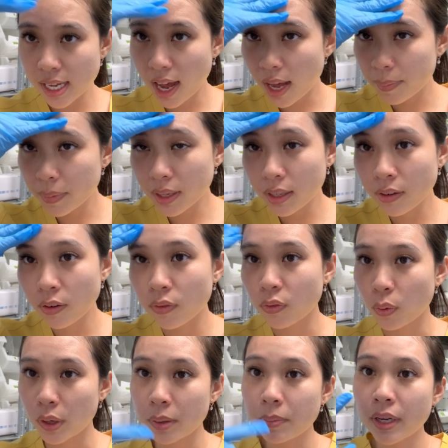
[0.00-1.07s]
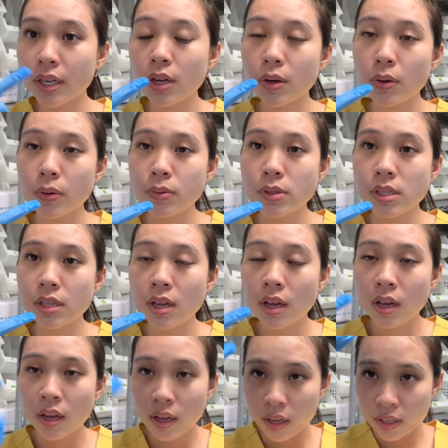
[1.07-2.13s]
I'm gonna avoid my nose
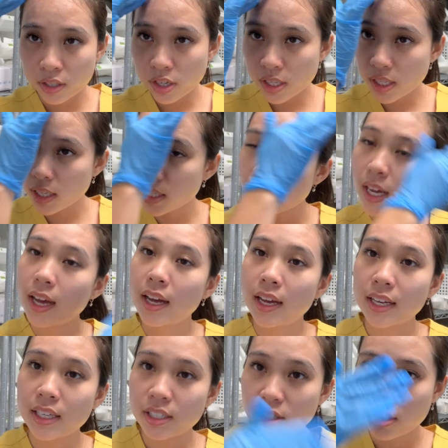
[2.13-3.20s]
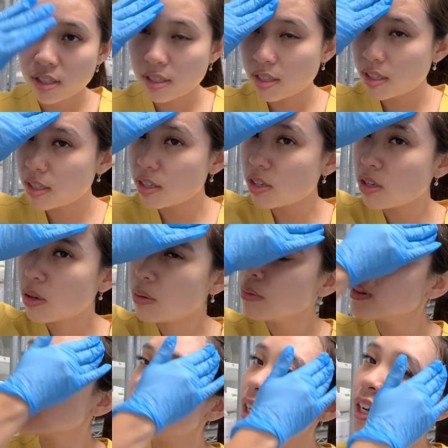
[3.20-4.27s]
just because I
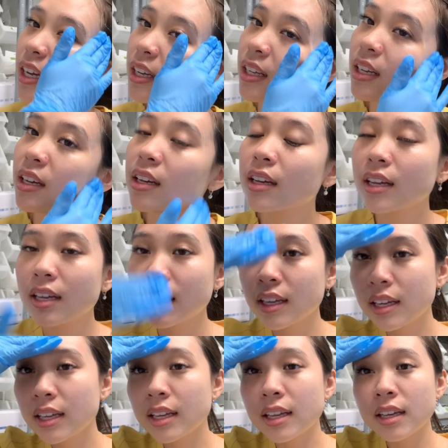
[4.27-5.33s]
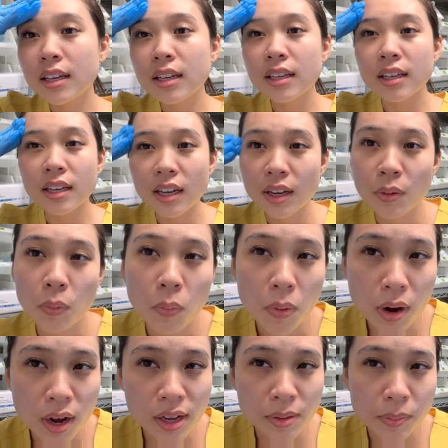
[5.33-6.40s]
don't think I
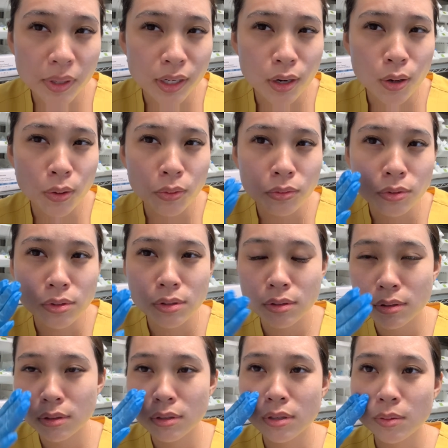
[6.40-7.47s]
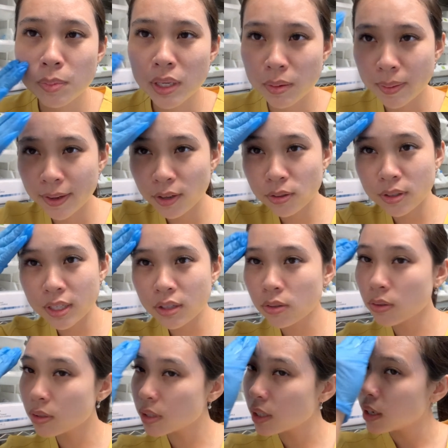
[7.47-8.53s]
want my nose to be microneedled.